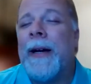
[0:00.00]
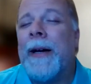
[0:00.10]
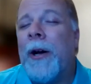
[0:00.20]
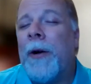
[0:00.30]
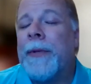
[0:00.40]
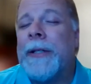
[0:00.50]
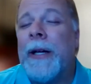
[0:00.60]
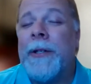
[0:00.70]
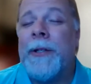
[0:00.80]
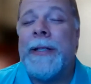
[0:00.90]
Uh, help us to
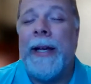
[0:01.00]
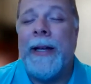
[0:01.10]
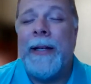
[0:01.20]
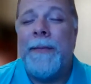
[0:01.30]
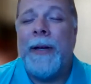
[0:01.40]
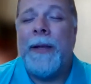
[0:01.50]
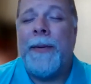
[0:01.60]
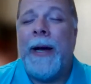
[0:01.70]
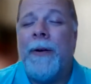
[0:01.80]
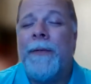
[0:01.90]
understand it by the
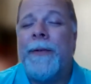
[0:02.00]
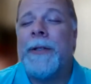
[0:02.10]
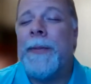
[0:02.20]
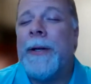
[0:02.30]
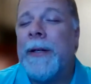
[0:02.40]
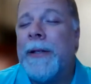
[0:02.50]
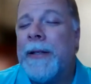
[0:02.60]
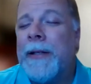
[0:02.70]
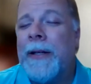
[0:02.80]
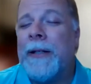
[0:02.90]
power of your Spirit,
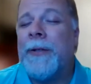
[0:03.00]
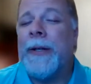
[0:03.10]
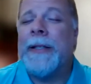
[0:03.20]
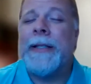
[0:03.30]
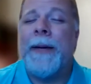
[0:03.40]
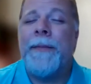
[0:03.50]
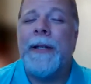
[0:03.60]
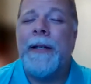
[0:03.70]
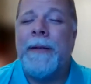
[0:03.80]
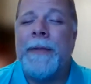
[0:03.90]
and to accept
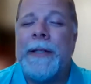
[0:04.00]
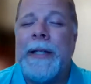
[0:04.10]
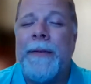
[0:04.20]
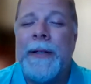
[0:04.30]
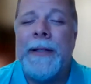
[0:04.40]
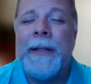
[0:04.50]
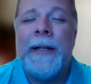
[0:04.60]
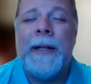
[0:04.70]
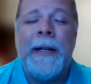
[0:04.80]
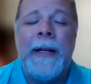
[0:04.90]
it and receive it.
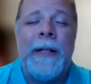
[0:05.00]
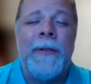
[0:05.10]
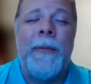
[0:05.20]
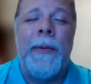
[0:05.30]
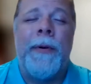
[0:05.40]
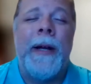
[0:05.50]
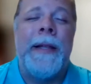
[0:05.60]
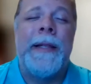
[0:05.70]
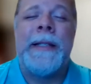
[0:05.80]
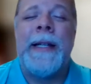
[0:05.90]
Lord, we pray
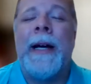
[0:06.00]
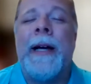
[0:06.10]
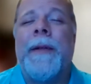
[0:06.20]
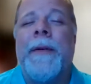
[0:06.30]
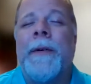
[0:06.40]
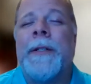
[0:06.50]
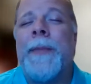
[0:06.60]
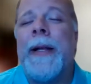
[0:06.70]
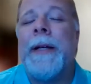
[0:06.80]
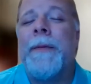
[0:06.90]
in this time that we're
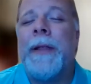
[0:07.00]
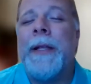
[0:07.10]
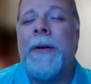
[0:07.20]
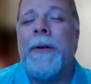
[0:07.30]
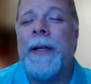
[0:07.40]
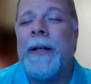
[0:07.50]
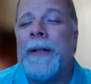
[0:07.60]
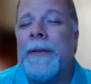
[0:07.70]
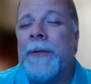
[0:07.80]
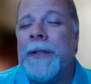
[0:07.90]
spending with you that
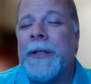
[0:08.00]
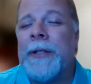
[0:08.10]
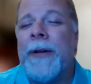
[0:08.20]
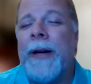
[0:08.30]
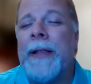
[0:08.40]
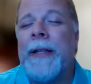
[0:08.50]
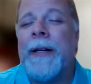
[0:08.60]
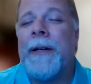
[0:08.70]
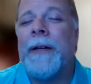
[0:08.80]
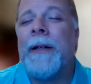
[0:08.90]
would just strengthen
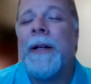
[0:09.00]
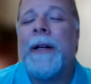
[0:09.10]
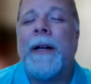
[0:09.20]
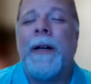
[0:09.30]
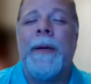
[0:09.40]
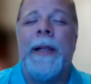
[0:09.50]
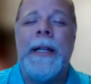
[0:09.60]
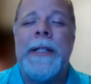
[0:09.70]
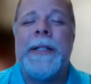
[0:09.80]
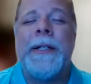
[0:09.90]
our, our
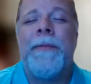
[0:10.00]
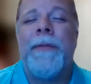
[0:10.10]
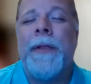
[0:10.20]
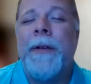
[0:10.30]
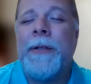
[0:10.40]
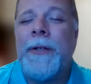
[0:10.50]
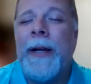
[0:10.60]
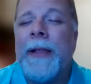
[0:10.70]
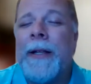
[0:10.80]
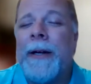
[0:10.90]
relationship with you,
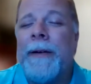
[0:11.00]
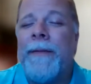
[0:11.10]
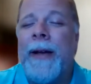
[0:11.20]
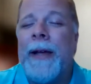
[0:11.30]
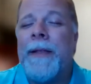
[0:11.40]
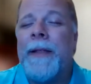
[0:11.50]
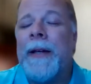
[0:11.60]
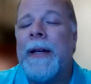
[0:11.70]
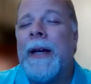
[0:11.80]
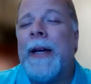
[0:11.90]
strengthen our faith,
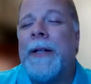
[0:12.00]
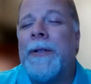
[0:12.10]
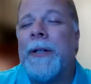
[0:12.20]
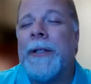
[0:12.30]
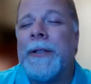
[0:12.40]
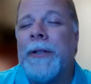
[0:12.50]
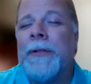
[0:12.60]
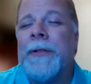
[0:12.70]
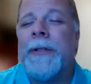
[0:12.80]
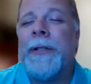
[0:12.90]
and draw us
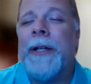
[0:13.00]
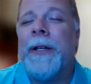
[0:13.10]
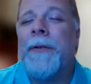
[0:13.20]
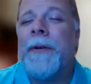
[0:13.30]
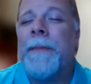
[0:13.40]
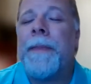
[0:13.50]
closer to you,